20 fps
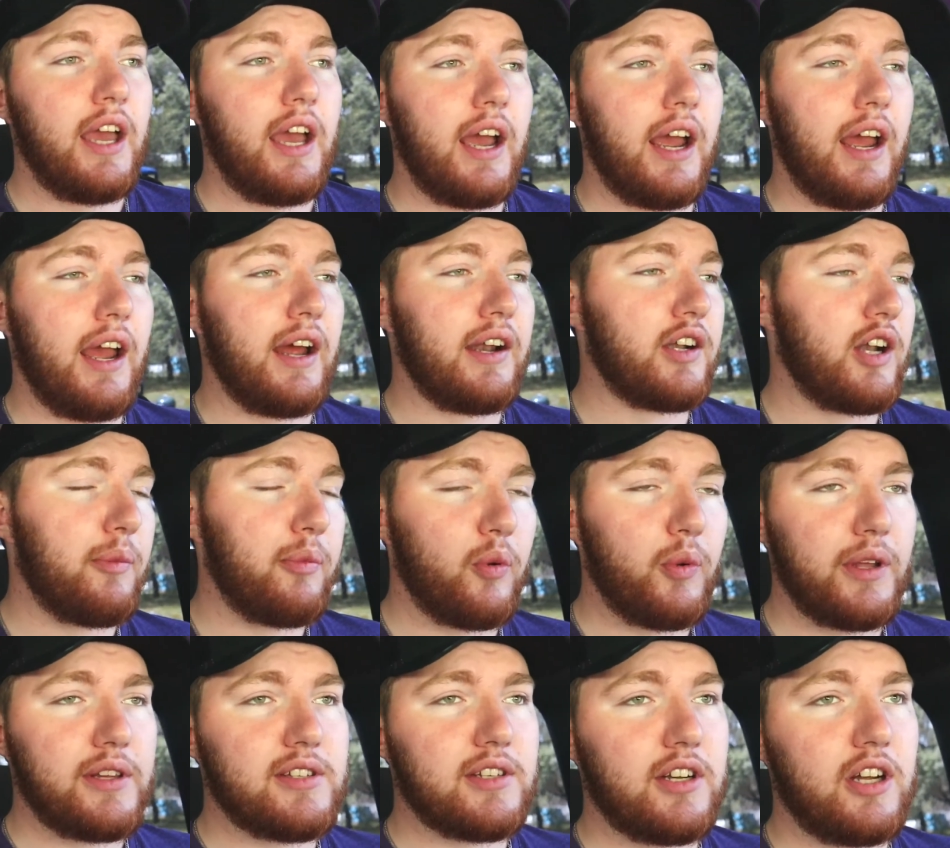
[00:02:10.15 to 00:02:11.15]
A couple
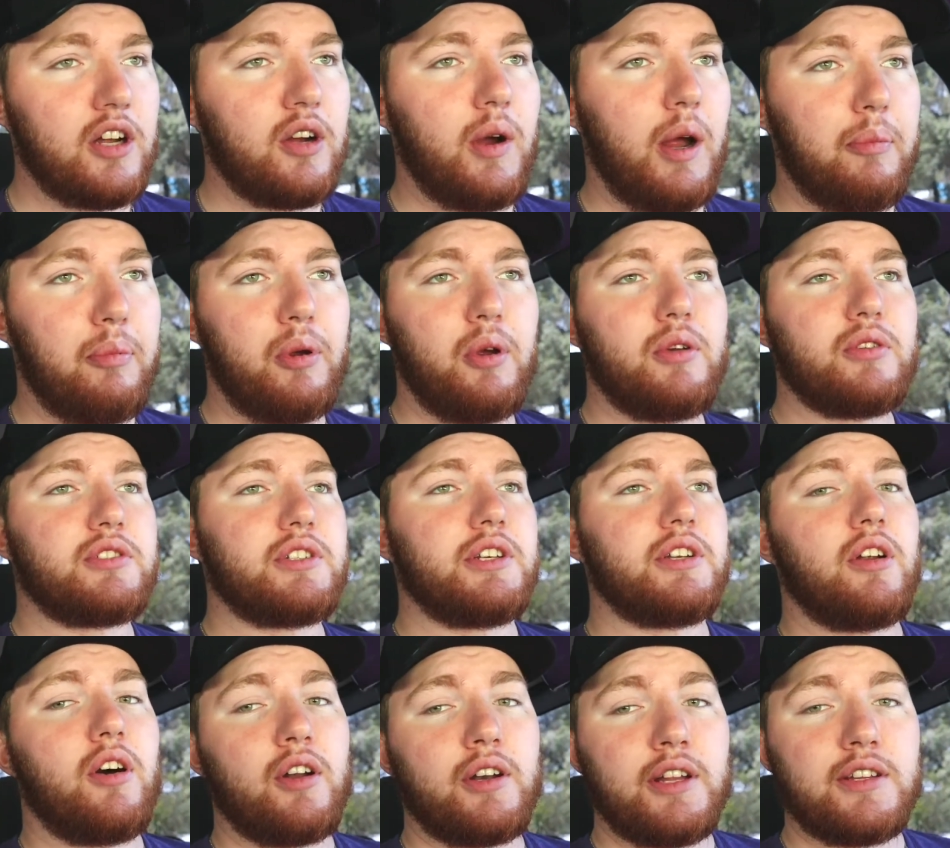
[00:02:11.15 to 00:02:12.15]
weeks ago, I
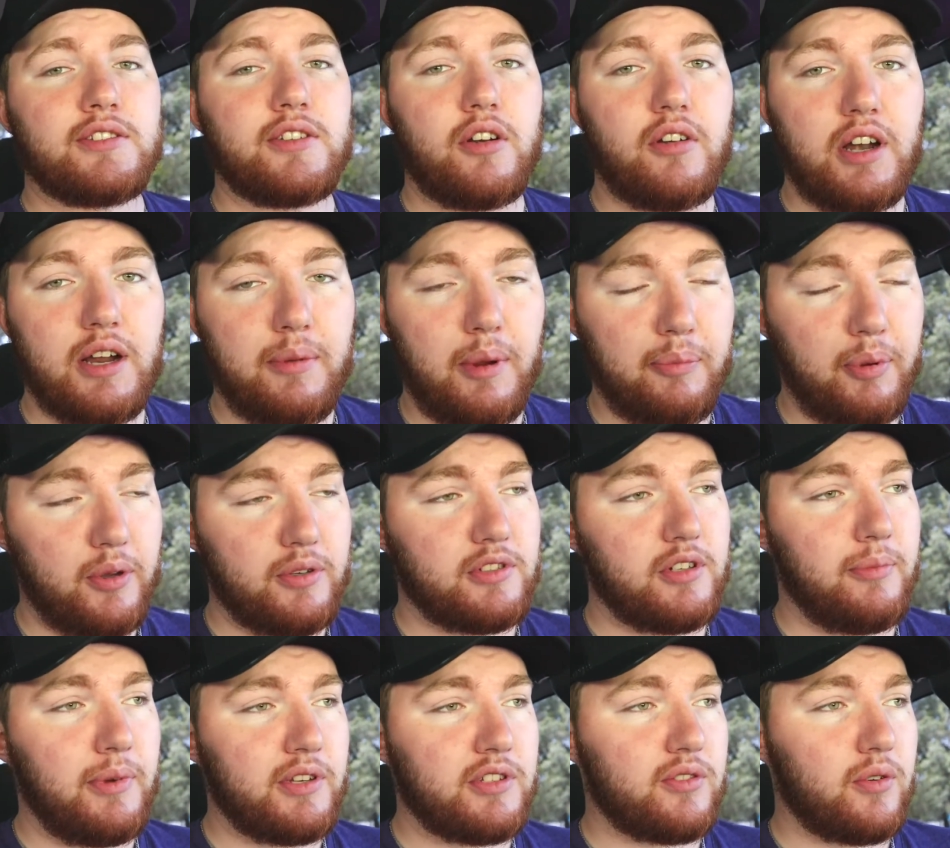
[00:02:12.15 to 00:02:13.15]
posted on Instagram, I posted
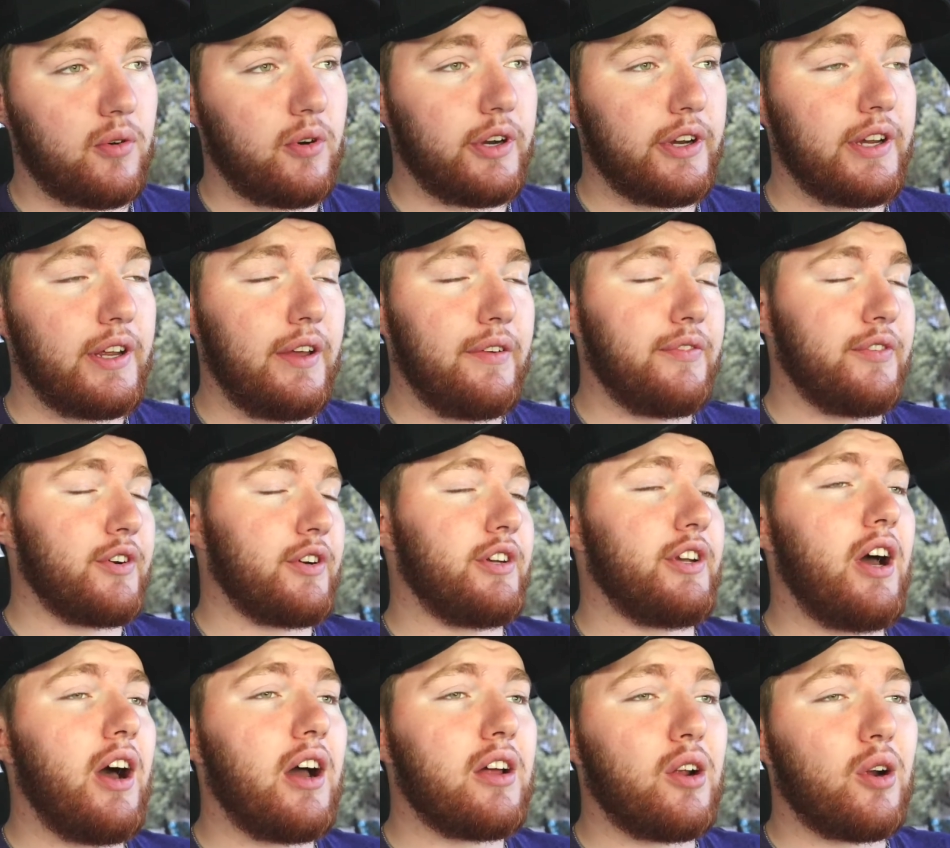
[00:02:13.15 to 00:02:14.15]
on my story. If you're
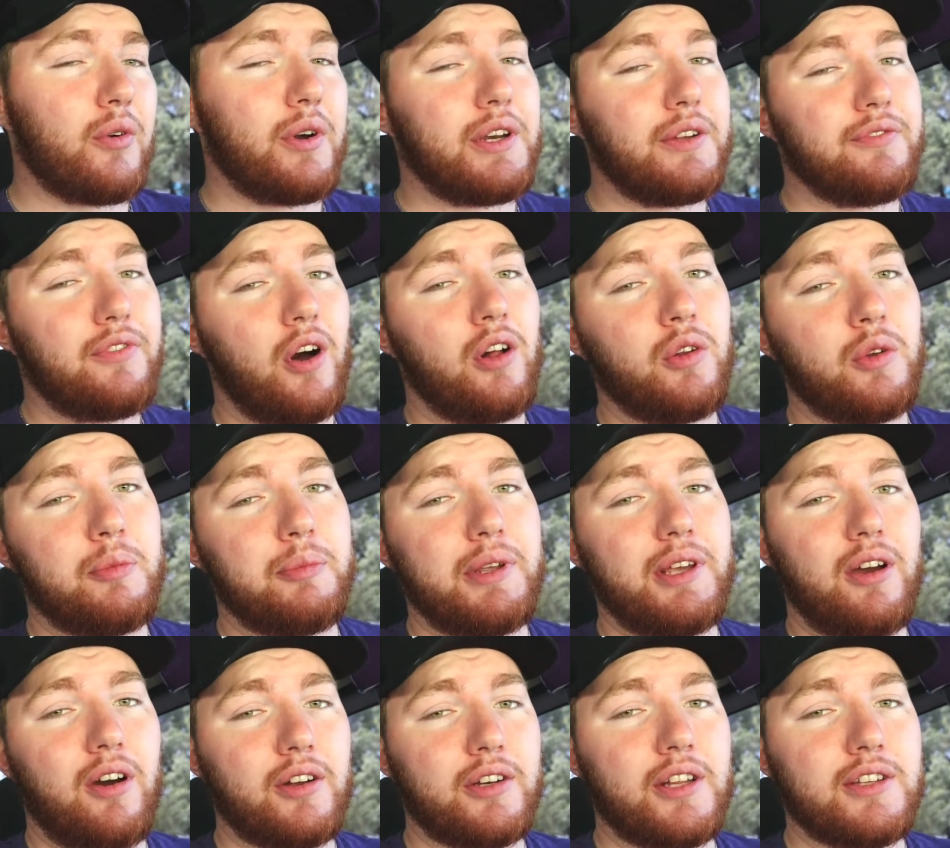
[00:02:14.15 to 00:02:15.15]
not already following
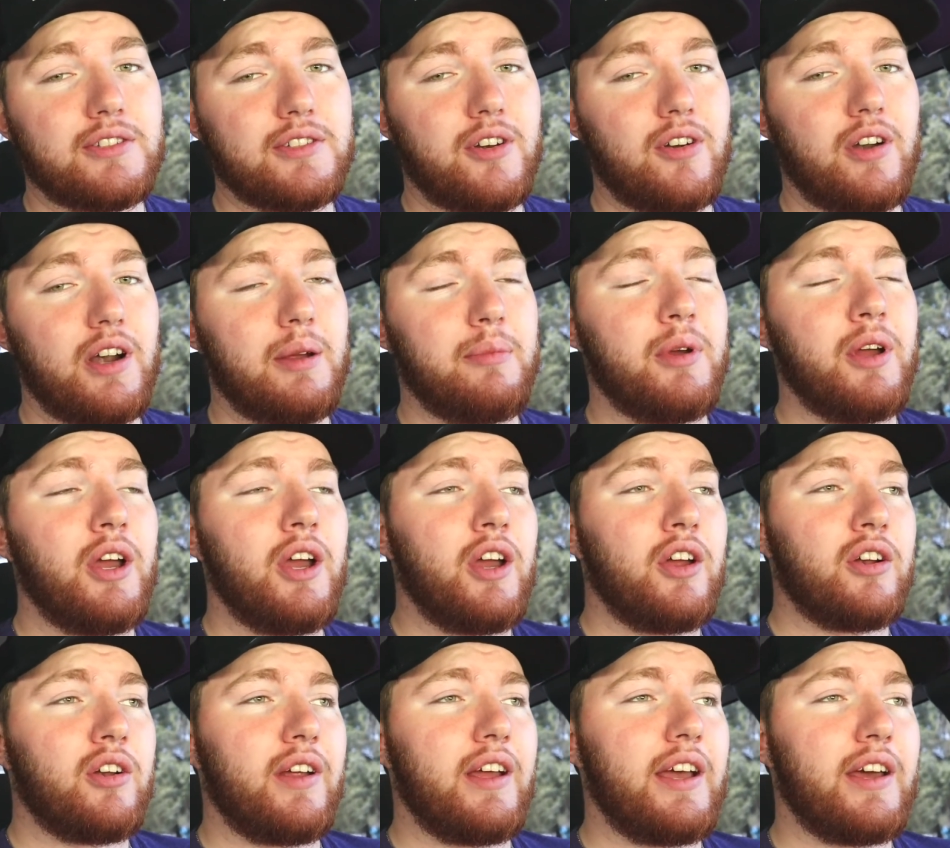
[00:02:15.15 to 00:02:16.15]
me on Instagram,
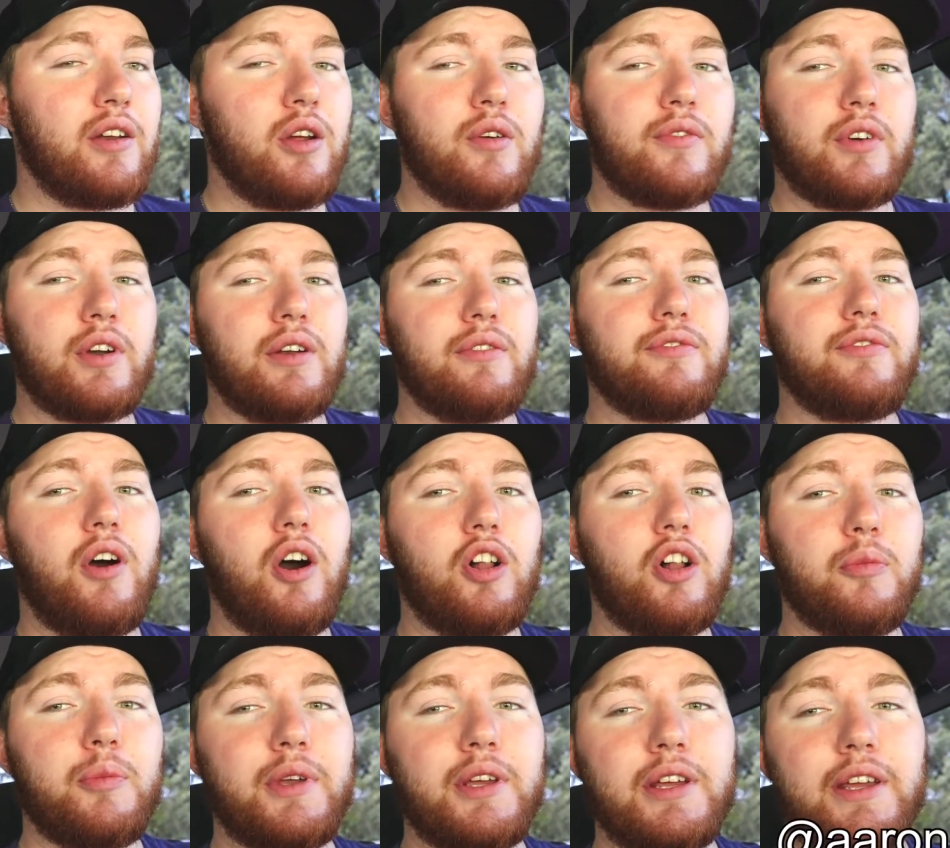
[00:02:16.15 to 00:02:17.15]
go ahead over and
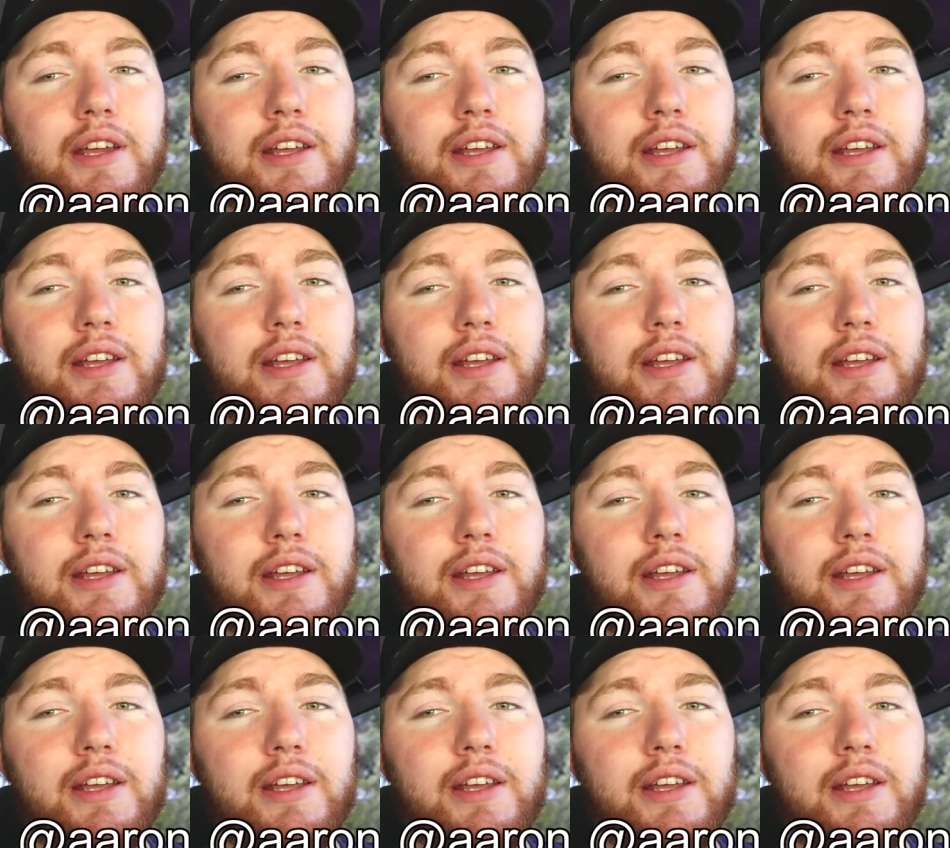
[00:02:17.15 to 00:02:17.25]
follow me.